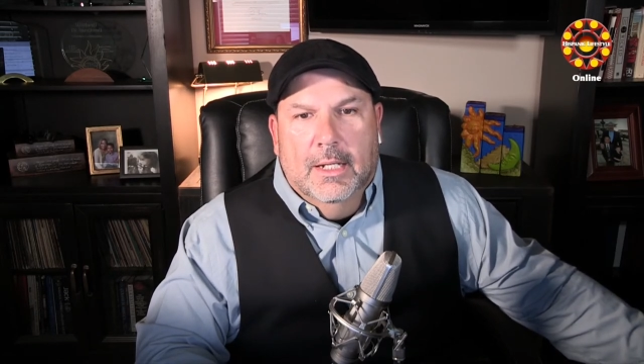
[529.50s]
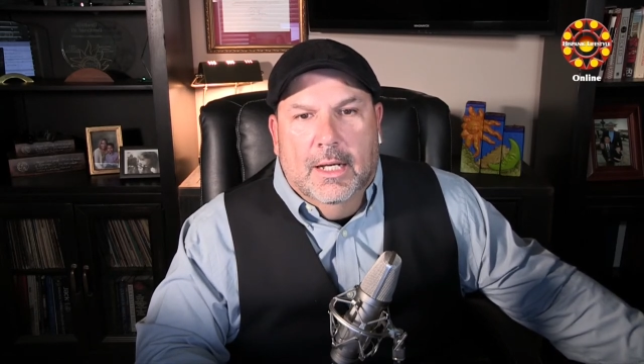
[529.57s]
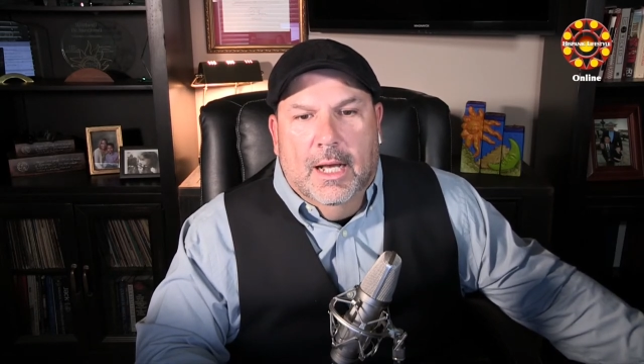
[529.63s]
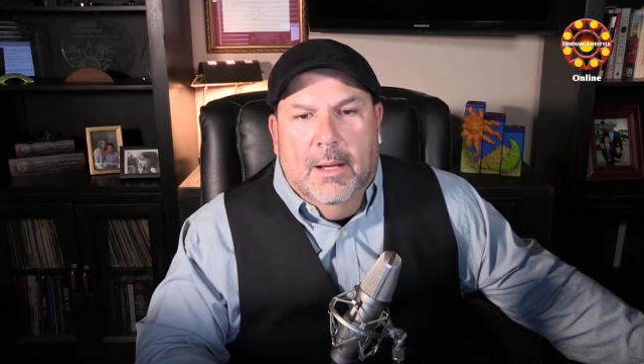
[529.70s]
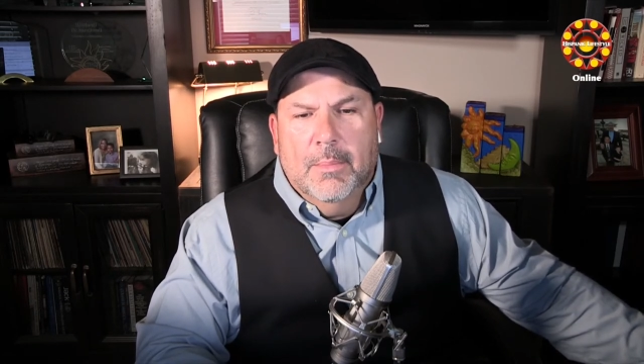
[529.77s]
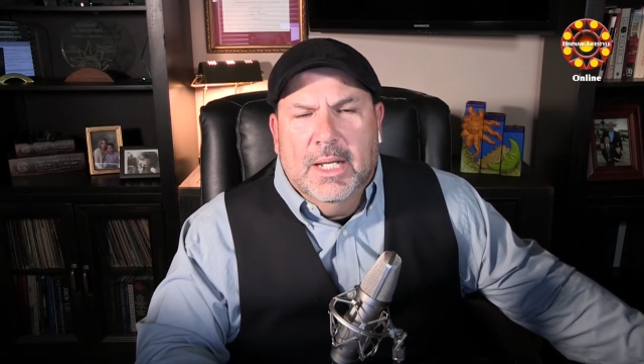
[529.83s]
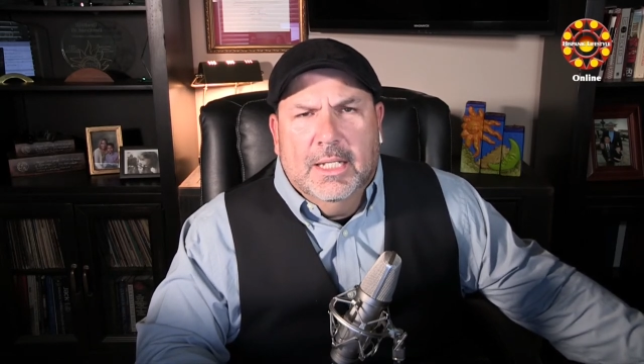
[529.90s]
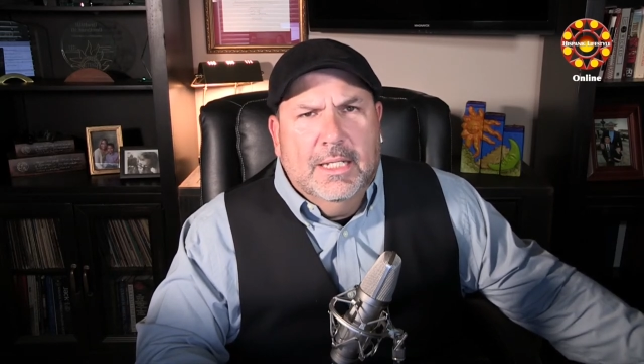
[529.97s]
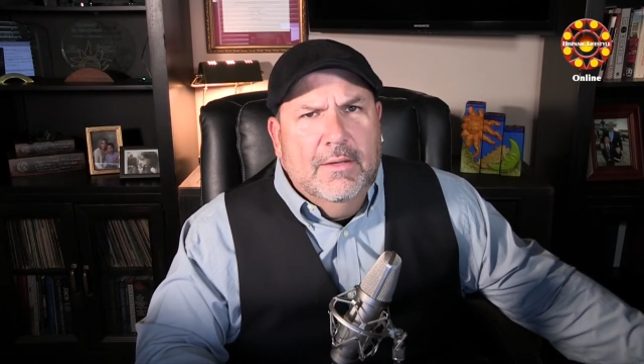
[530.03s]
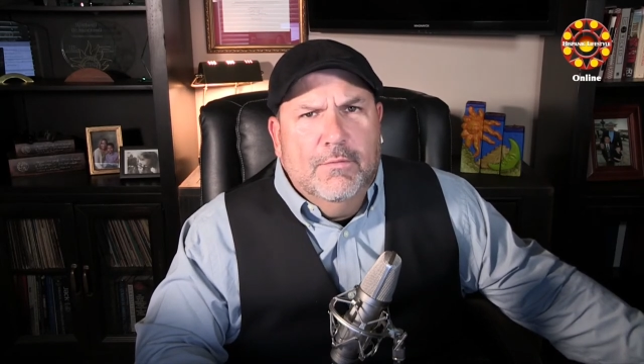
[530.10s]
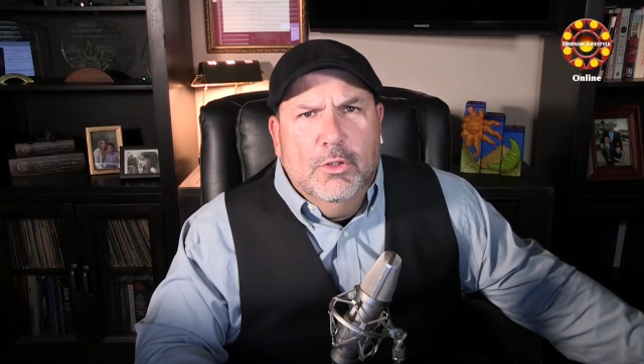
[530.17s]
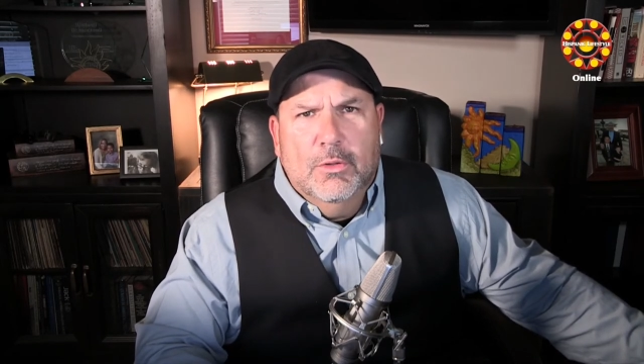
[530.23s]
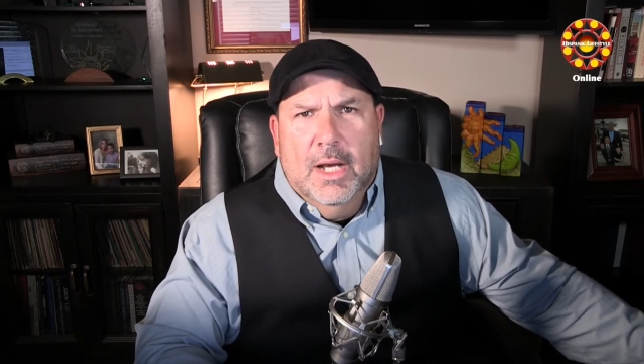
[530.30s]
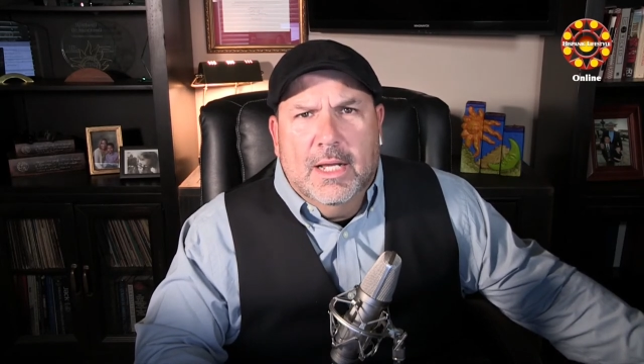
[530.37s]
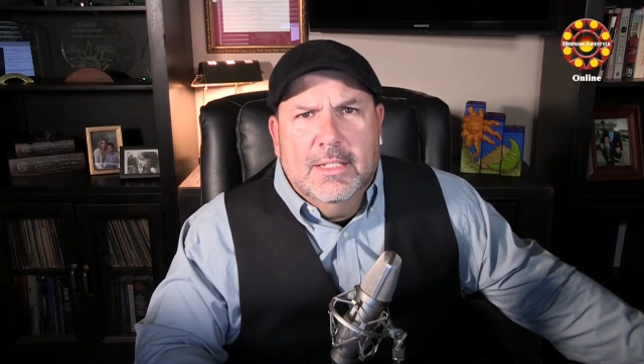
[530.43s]
i'm going to give
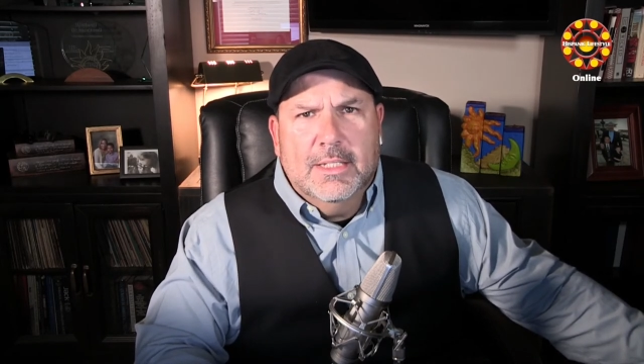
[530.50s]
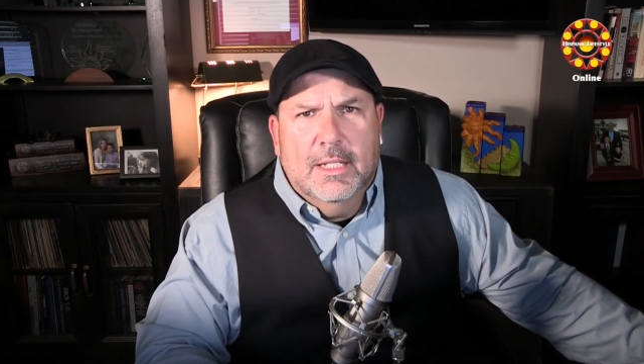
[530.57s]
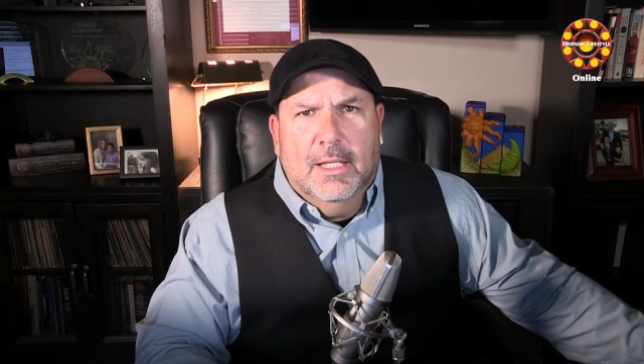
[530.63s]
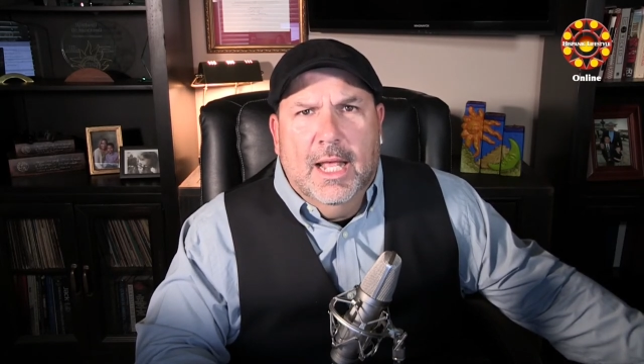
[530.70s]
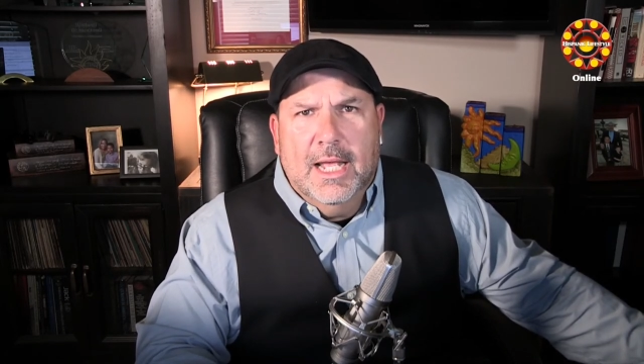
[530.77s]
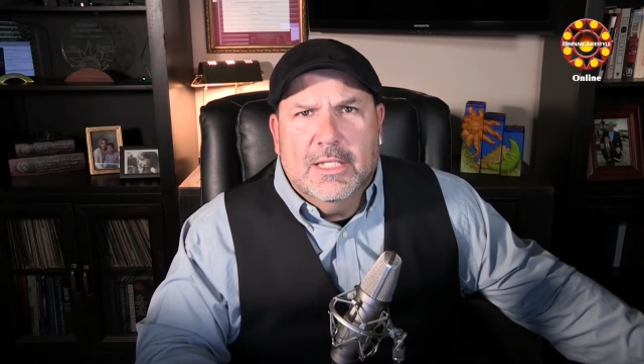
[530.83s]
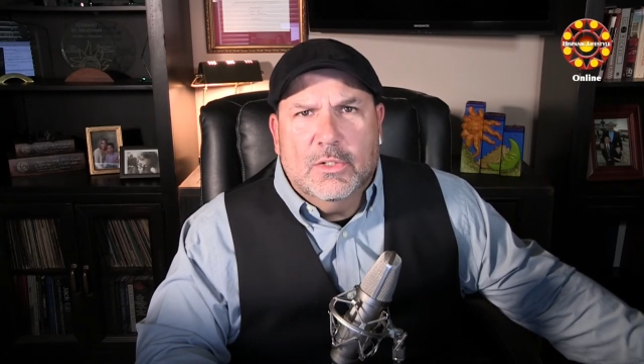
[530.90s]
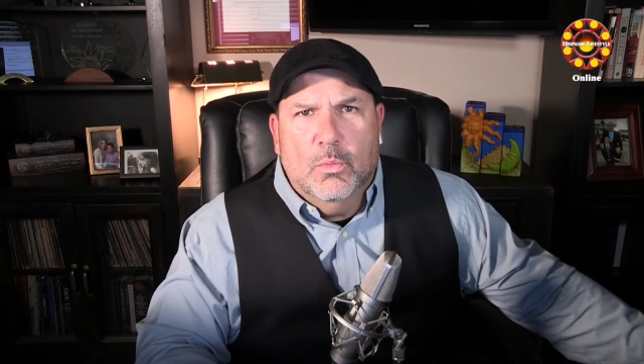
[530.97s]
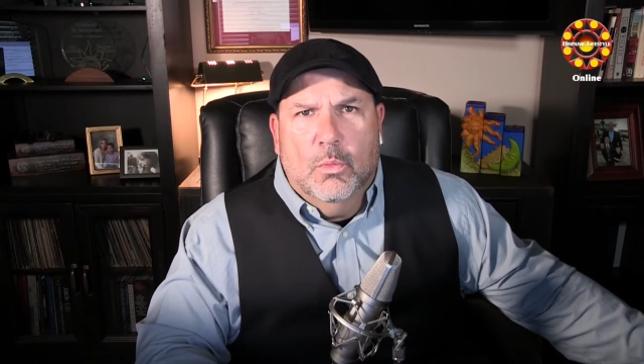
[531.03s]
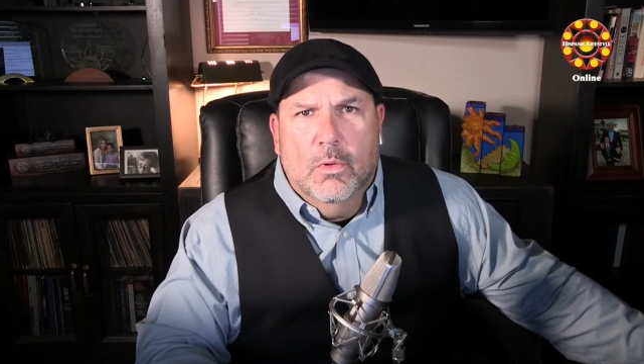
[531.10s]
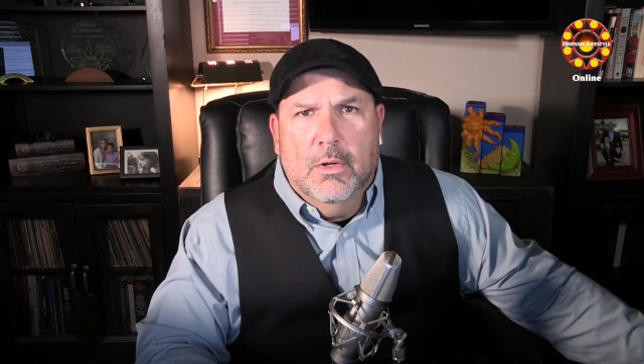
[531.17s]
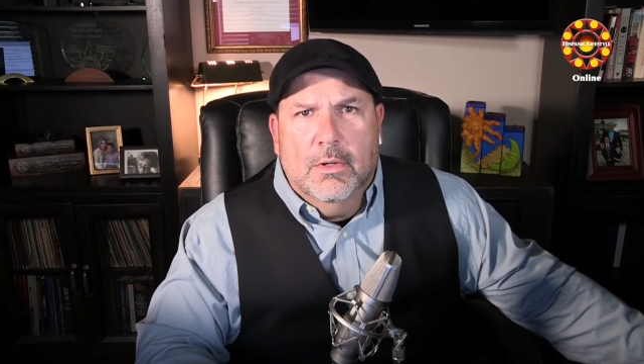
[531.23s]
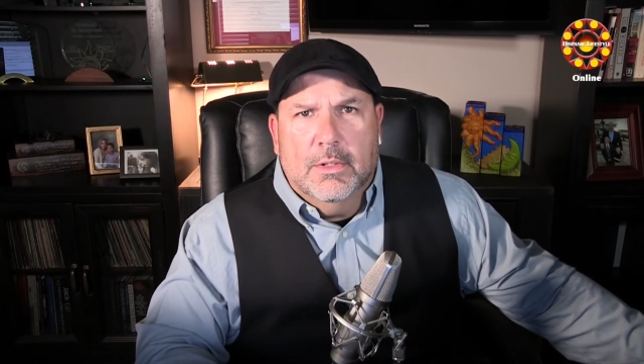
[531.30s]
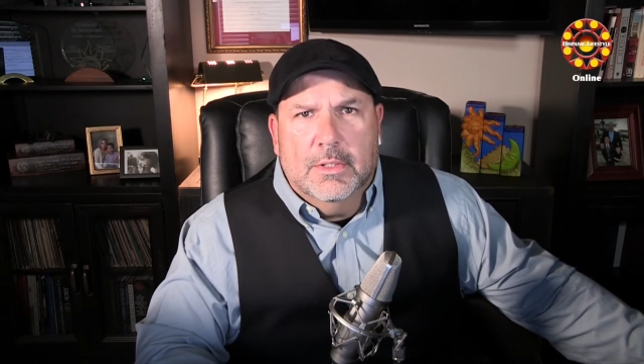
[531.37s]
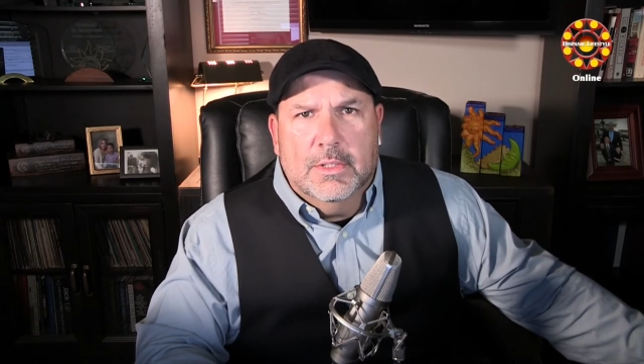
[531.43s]
you guys the last
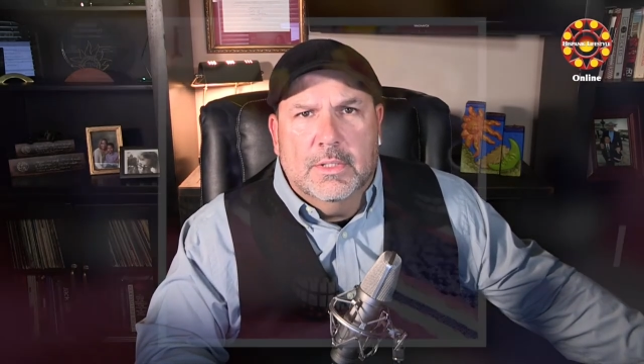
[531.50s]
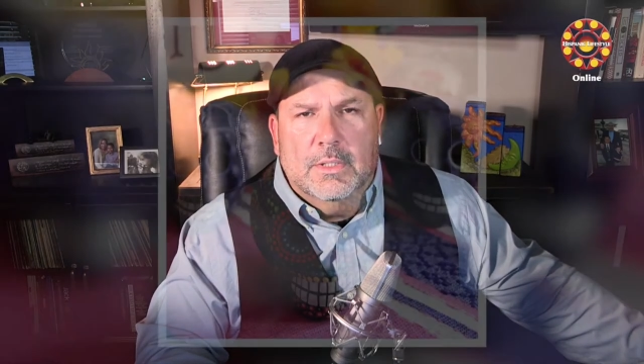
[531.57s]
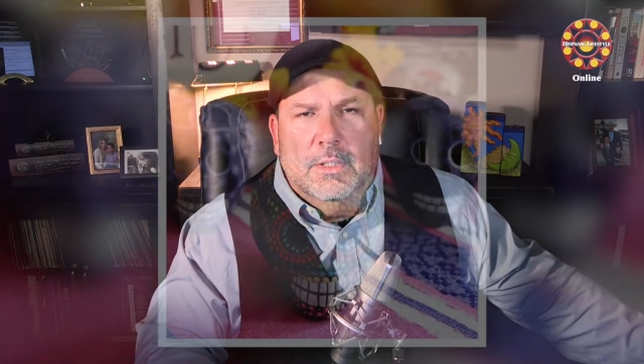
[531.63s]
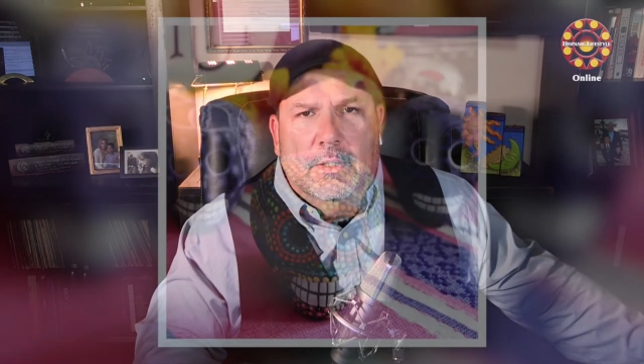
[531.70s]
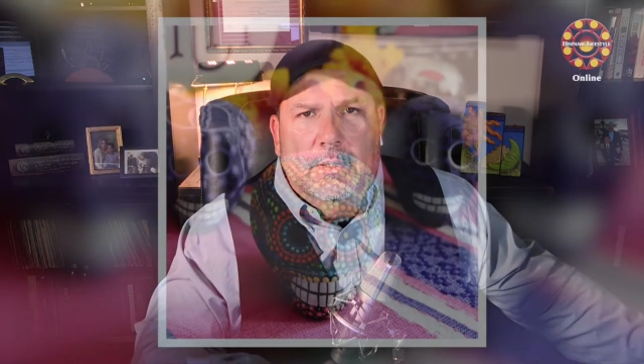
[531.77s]
words